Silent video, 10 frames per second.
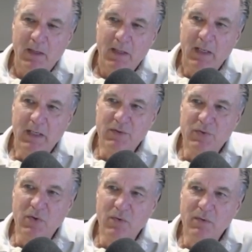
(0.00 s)
And
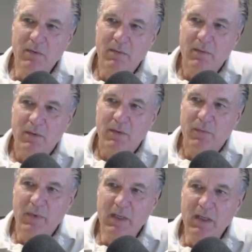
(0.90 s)
so
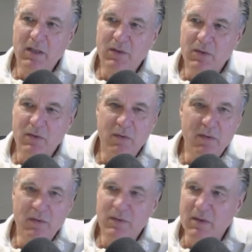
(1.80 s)
we need to
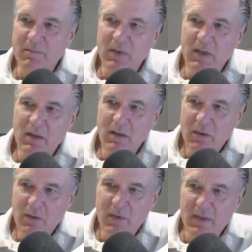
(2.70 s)
do something
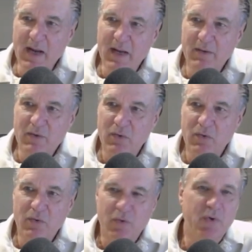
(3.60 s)
with that
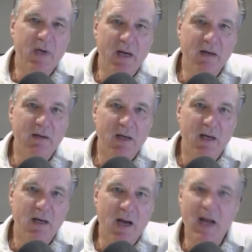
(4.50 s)
to create
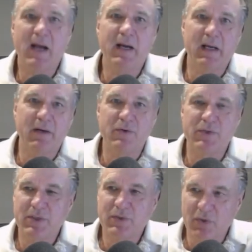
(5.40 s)
a high
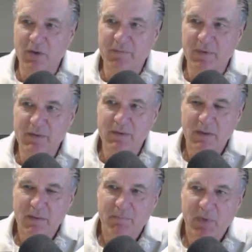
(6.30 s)
energy surface
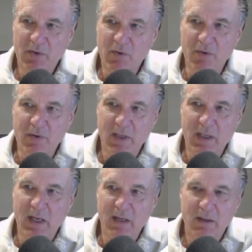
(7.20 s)
in order to
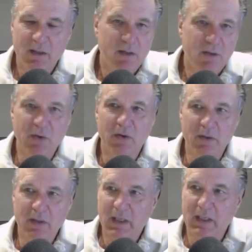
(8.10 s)
get
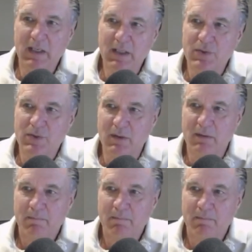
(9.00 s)
good adhesion.